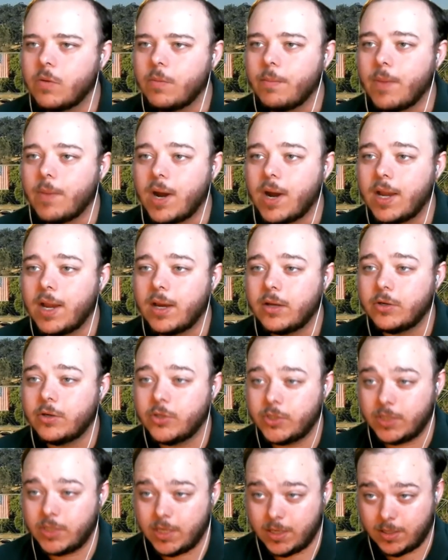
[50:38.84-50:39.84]
my
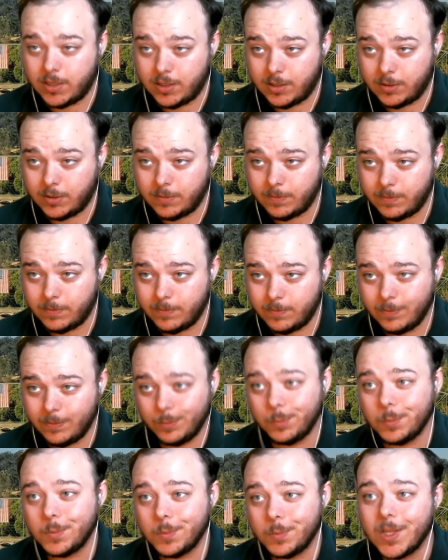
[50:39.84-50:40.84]
understanding,
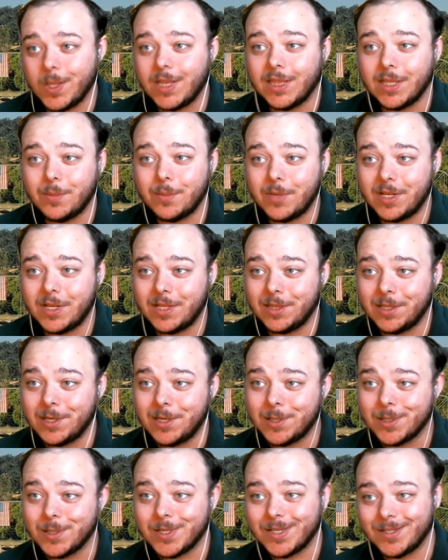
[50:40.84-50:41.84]
limited
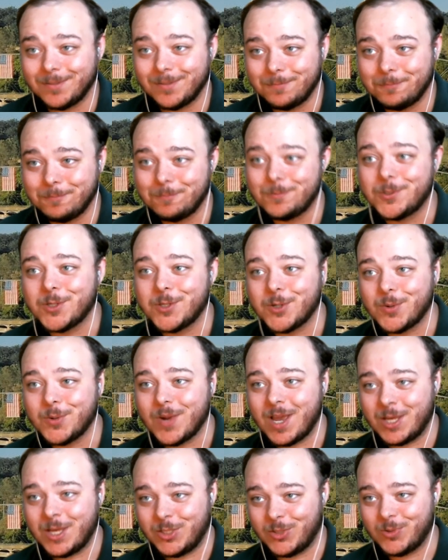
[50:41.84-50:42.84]
legally, so
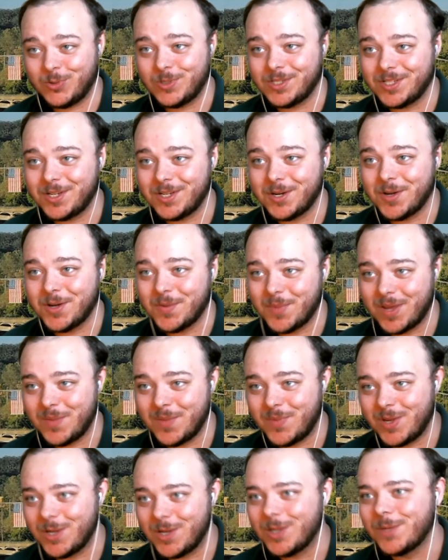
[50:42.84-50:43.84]
asterisk on my
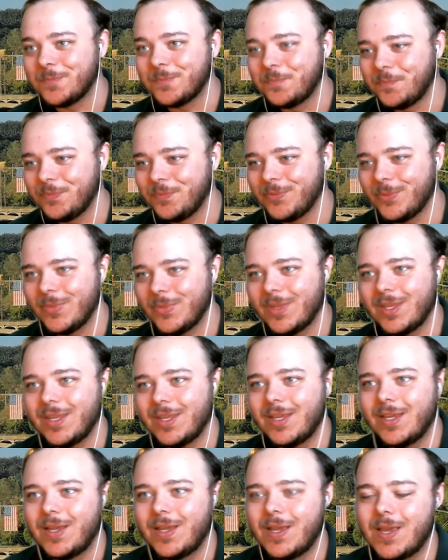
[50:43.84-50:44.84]
opinion,
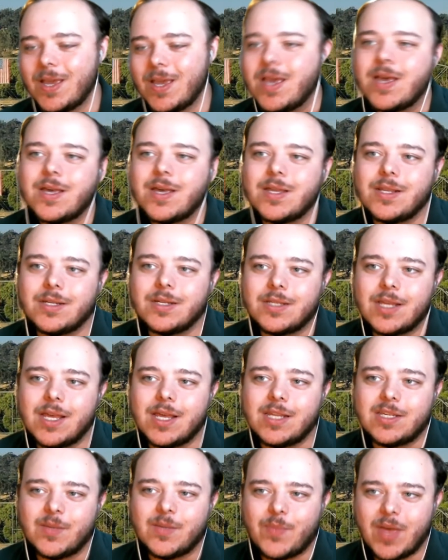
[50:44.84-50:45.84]
is
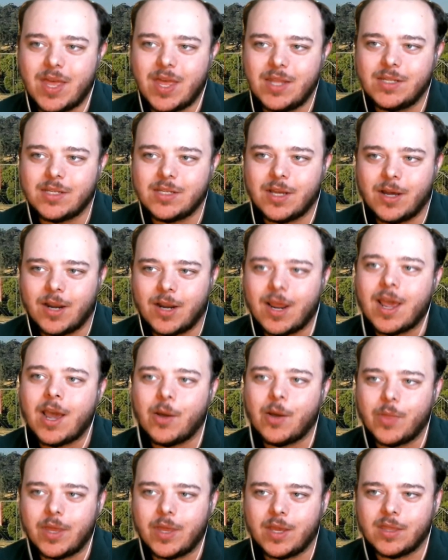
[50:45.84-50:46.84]
it depends on
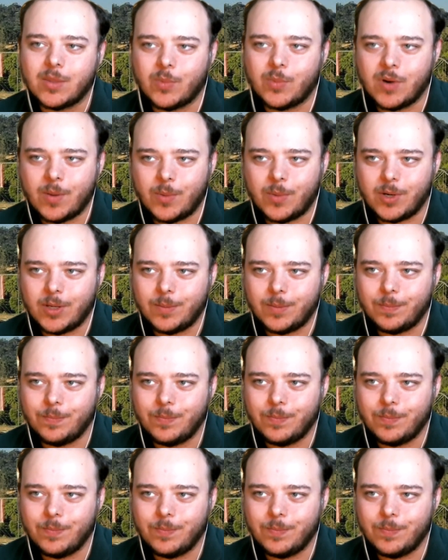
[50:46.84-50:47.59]
how they get the property.